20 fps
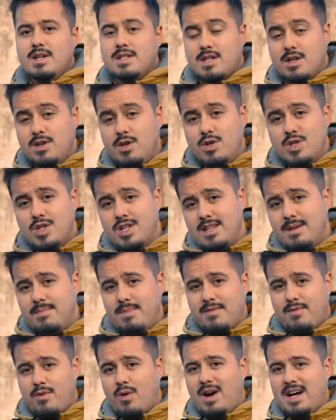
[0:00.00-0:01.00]
So usually
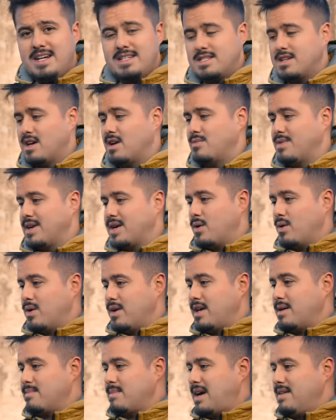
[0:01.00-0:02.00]
before I start
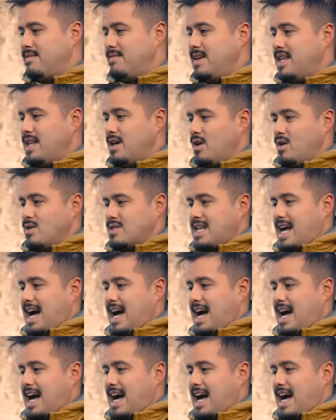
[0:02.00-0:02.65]
recording my videos,